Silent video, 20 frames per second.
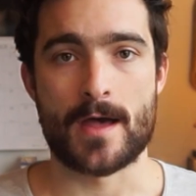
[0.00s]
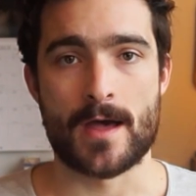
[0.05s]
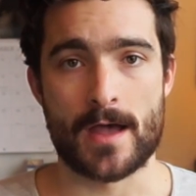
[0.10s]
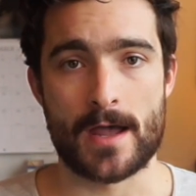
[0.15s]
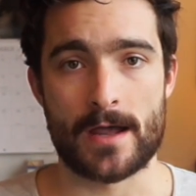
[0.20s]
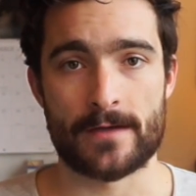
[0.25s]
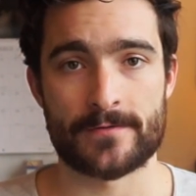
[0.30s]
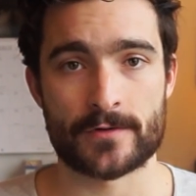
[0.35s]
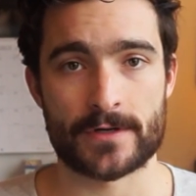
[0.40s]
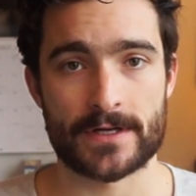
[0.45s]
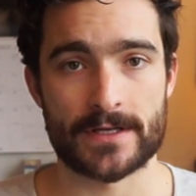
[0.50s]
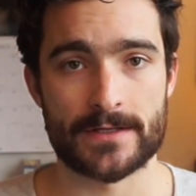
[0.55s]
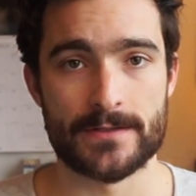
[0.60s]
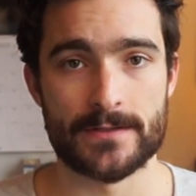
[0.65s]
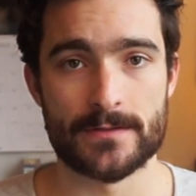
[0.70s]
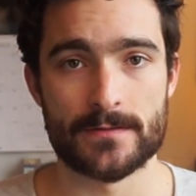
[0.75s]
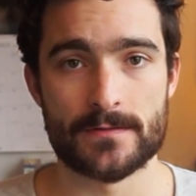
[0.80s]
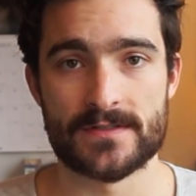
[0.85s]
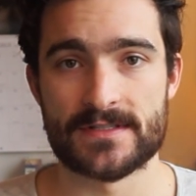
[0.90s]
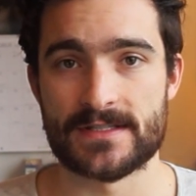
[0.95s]
After I had
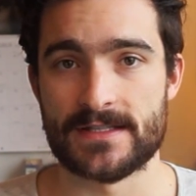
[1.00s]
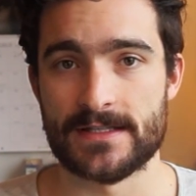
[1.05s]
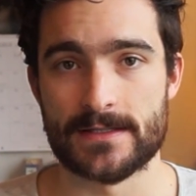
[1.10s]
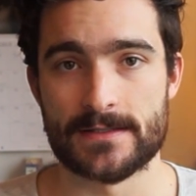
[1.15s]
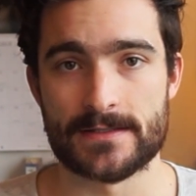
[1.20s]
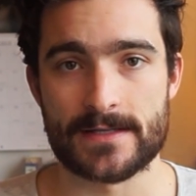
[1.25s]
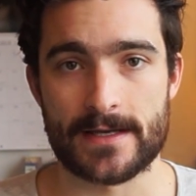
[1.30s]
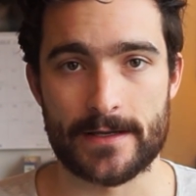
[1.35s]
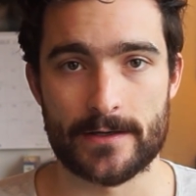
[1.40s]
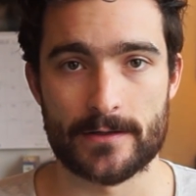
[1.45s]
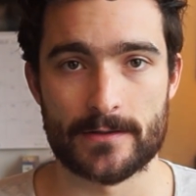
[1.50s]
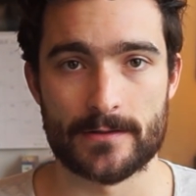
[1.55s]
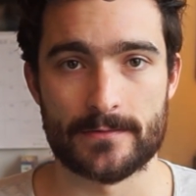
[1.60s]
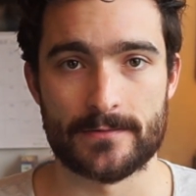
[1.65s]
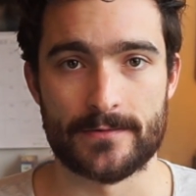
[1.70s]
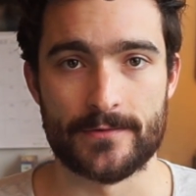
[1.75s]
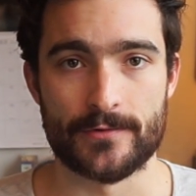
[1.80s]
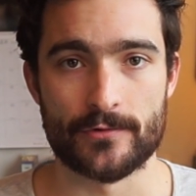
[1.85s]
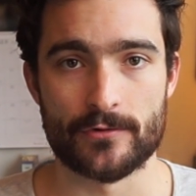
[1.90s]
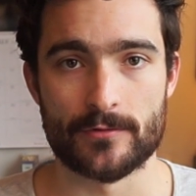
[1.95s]
used the entire
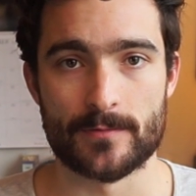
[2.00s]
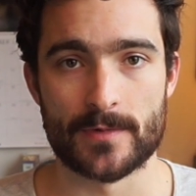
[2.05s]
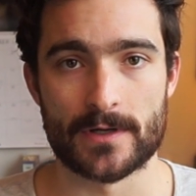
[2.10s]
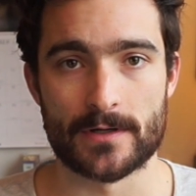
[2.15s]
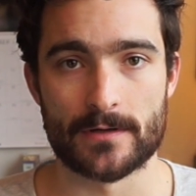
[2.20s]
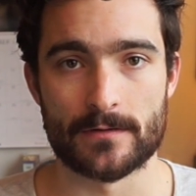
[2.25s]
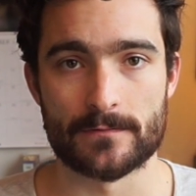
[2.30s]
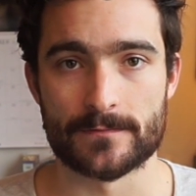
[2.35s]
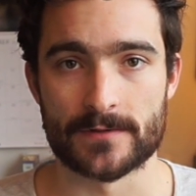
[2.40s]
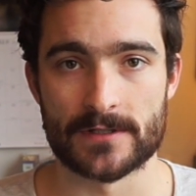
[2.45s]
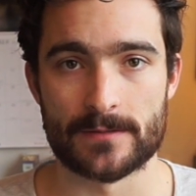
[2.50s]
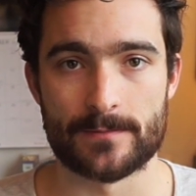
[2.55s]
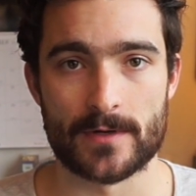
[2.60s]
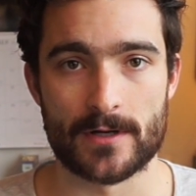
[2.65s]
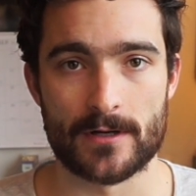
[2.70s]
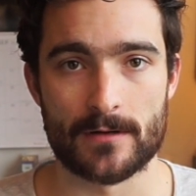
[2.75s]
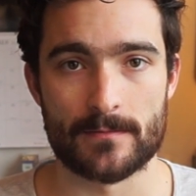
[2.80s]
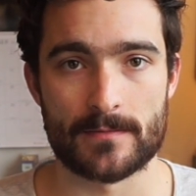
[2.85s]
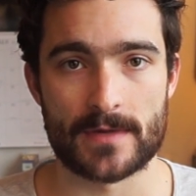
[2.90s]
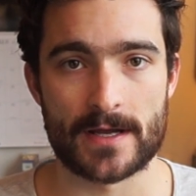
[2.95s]
tube of lip
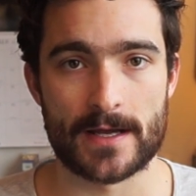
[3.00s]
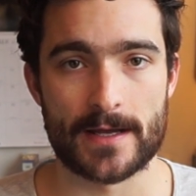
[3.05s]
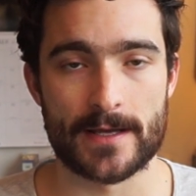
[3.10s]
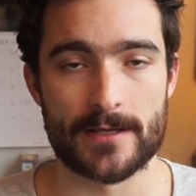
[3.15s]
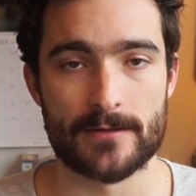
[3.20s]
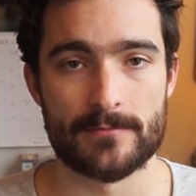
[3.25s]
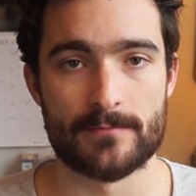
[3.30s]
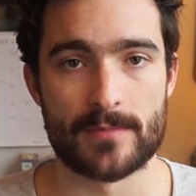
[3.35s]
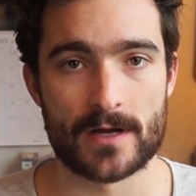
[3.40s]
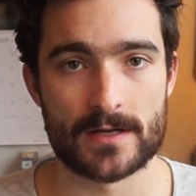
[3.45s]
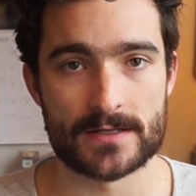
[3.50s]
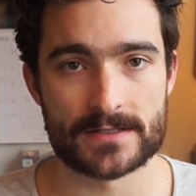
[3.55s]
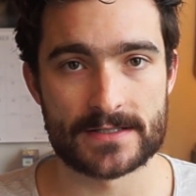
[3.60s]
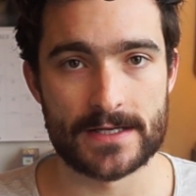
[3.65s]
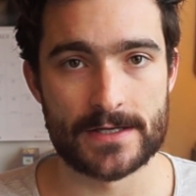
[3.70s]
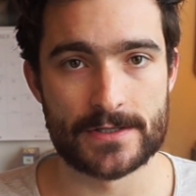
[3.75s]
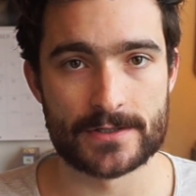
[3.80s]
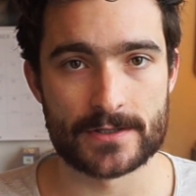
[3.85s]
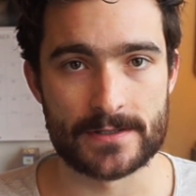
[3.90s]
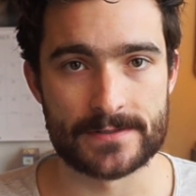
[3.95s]
balm, I bought
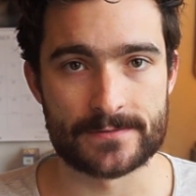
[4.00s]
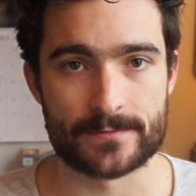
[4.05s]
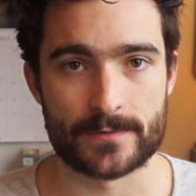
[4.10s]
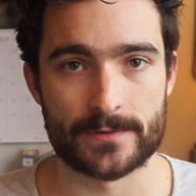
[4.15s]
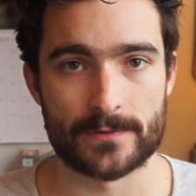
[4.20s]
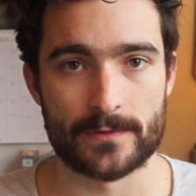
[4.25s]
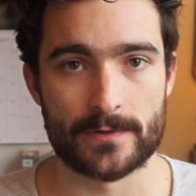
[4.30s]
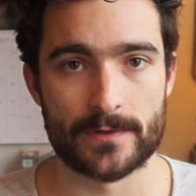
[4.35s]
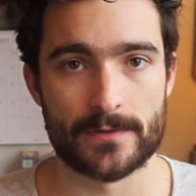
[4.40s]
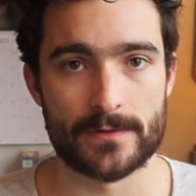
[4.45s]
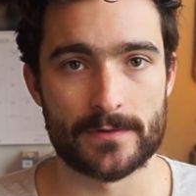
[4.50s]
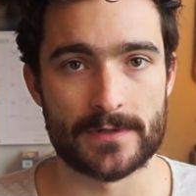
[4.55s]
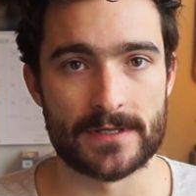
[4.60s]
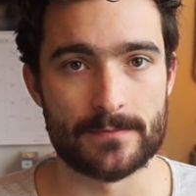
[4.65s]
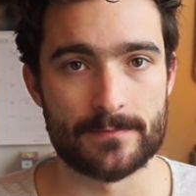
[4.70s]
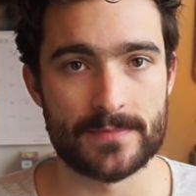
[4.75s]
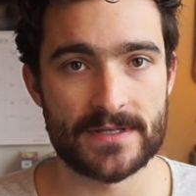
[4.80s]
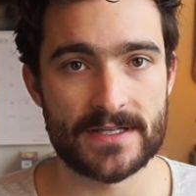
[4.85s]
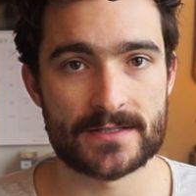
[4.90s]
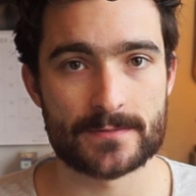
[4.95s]
St. John's wort oil
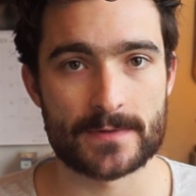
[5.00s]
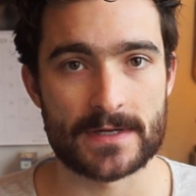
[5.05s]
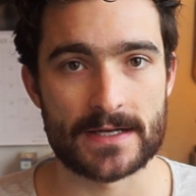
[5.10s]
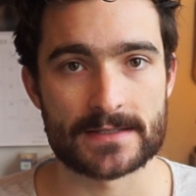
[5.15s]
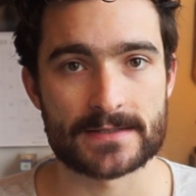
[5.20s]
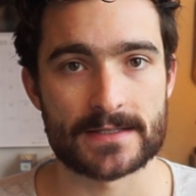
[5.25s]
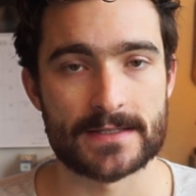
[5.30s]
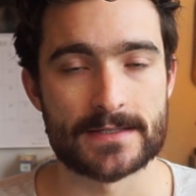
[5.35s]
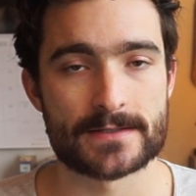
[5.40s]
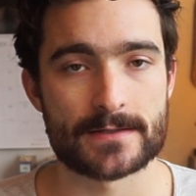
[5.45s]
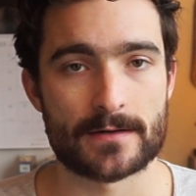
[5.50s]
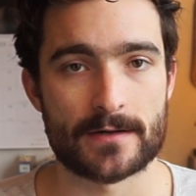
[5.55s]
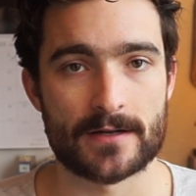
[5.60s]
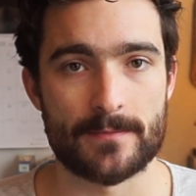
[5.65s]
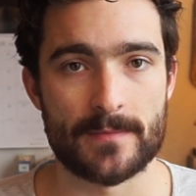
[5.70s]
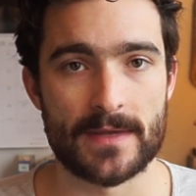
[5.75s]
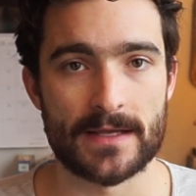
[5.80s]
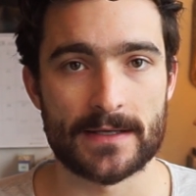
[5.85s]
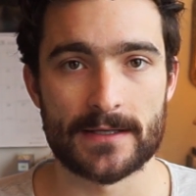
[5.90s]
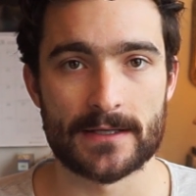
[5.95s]
and beeswax and started
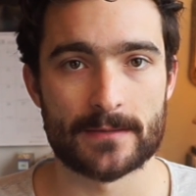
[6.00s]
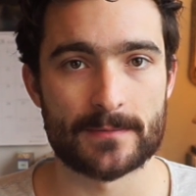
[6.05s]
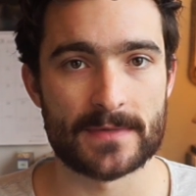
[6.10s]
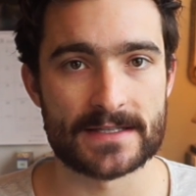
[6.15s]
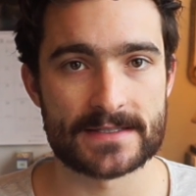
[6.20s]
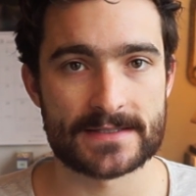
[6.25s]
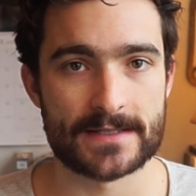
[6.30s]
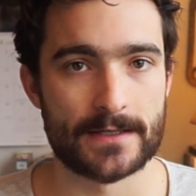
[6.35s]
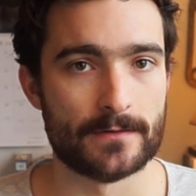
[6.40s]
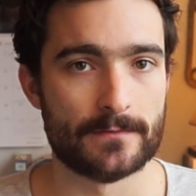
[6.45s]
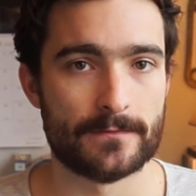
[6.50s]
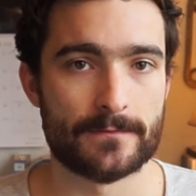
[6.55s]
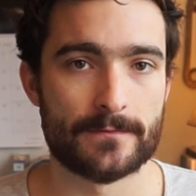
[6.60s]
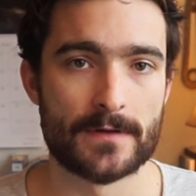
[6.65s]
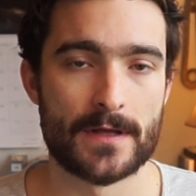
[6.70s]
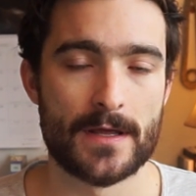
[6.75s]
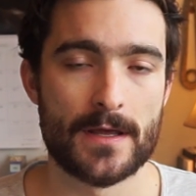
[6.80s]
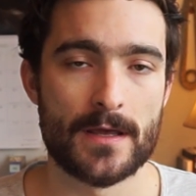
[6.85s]
making it myself.